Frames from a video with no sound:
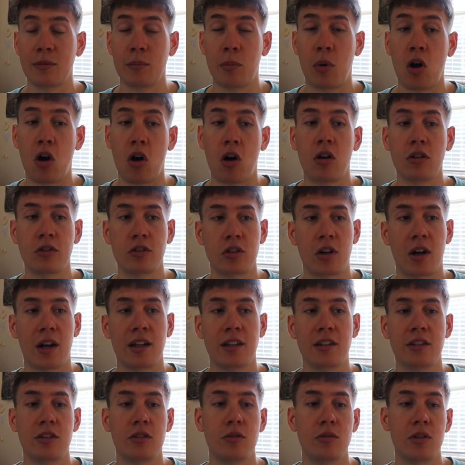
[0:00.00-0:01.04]
Paul
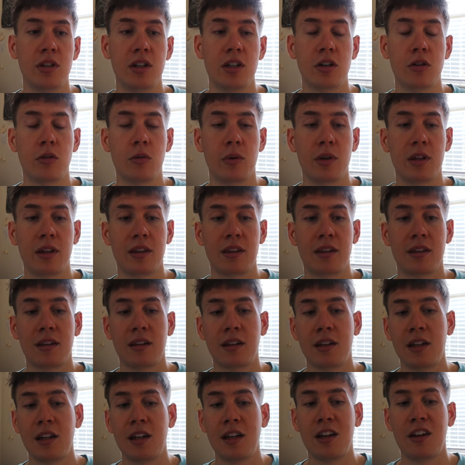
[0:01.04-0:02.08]
trying to deal with
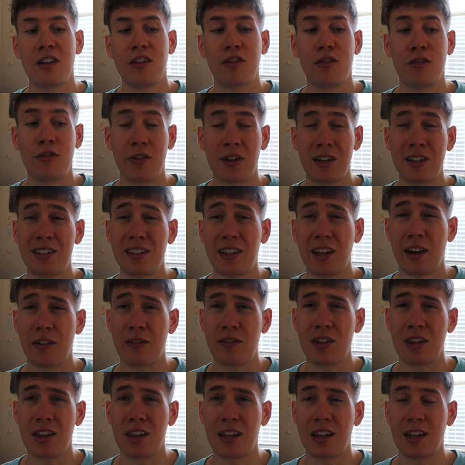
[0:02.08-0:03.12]
fixing
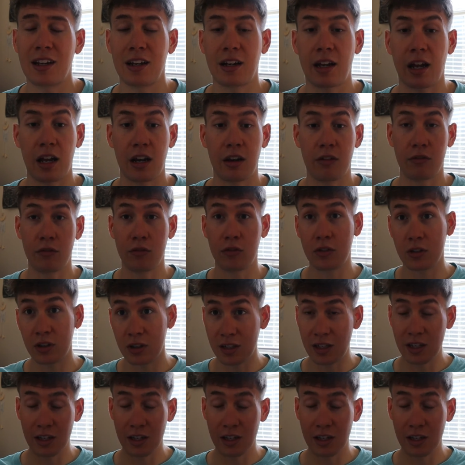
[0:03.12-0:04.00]
everything and kind of